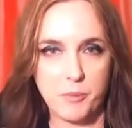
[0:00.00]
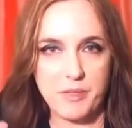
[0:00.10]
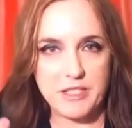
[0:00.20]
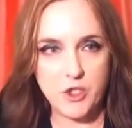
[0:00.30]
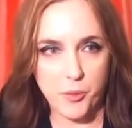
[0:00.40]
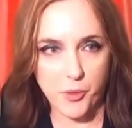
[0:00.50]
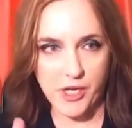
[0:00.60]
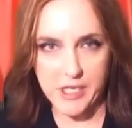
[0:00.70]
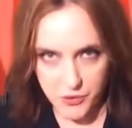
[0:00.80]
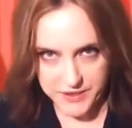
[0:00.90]
super
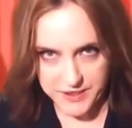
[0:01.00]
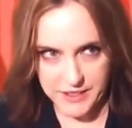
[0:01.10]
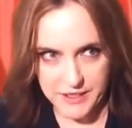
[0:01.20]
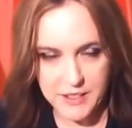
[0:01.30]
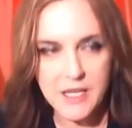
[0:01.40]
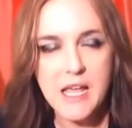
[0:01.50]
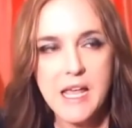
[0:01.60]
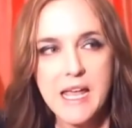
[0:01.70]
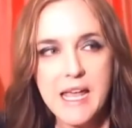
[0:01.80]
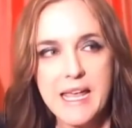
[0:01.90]
interested
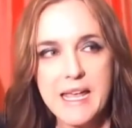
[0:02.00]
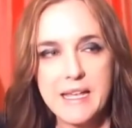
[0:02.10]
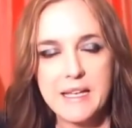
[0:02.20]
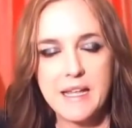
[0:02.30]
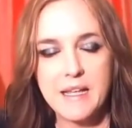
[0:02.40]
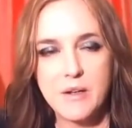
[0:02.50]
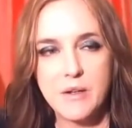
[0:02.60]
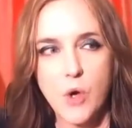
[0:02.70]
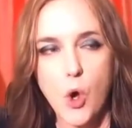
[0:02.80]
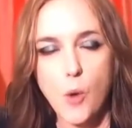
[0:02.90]
in
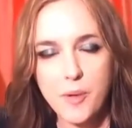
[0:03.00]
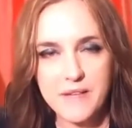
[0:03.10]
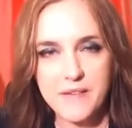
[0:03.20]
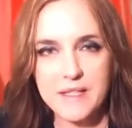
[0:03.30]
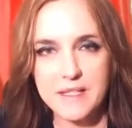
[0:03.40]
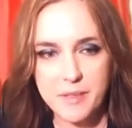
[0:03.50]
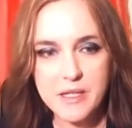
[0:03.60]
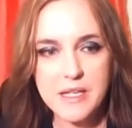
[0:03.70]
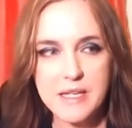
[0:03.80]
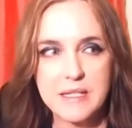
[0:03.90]
opening these
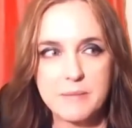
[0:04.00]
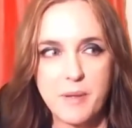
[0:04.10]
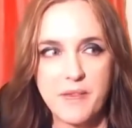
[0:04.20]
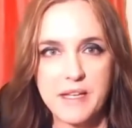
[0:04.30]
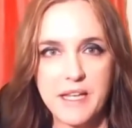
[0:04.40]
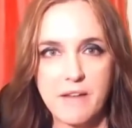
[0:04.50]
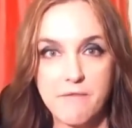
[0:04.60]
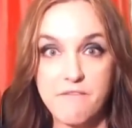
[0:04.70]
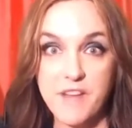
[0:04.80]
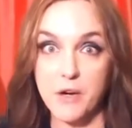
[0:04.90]
abilities, but then get
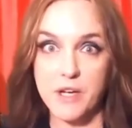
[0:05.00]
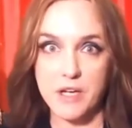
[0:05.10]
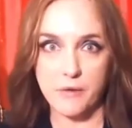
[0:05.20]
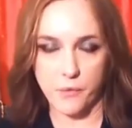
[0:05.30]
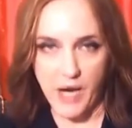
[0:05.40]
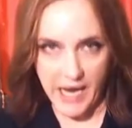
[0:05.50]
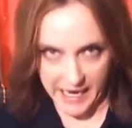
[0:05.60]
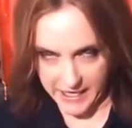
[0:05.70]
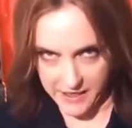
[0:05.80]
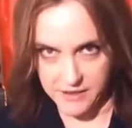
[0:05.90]
very
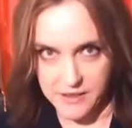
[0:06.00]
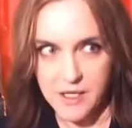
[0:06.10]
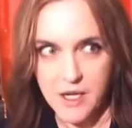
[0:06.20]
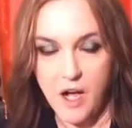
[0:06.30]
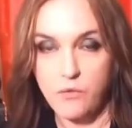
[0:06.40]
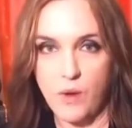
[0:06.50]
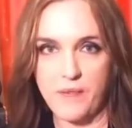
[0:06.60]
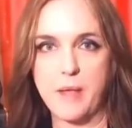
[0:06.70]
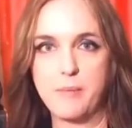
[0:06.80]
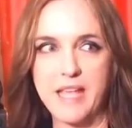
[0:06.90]
afraid of what
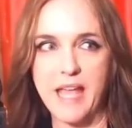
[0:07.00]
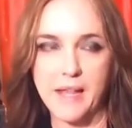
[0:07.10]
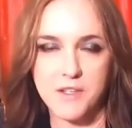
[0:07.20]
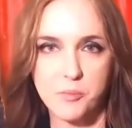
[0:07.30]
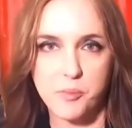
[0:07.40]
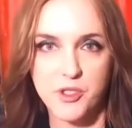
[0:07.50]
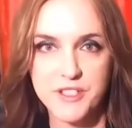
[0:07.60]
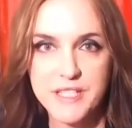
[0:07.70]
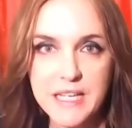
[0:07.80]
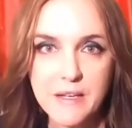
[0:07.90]
they began to
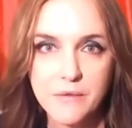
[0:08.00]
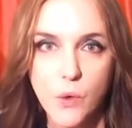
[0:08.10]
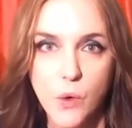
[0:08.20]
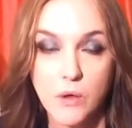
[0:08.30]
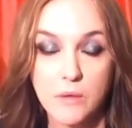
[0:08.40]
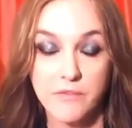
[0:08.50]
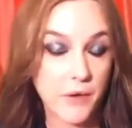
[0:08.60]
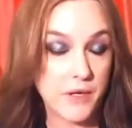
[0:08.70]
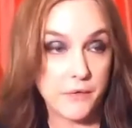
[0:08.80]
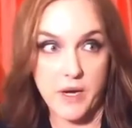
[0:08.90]
perceive, or
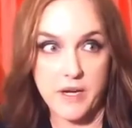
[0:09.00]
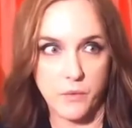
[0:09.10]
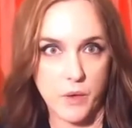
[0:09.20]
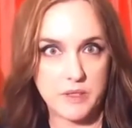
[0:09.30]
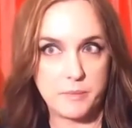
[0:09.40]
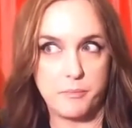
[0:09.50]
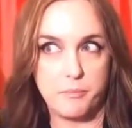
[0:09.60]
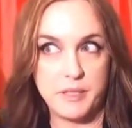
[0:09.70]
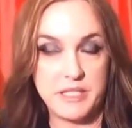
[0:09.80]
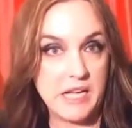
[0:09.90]
very afraid of what was
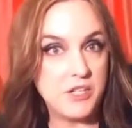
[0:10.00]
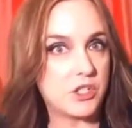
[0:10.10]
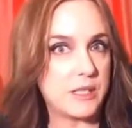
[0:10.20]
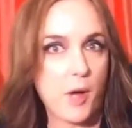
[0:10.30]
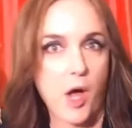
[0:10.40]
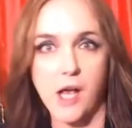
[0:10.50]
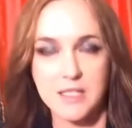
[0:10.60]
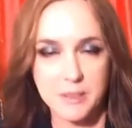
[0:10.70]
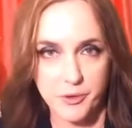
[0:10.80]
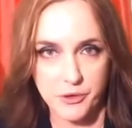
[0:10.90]
potentially
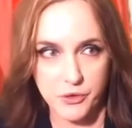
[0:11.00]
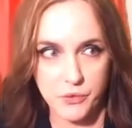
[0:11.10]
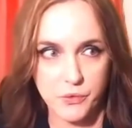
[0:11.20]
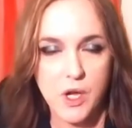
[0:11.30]
possible to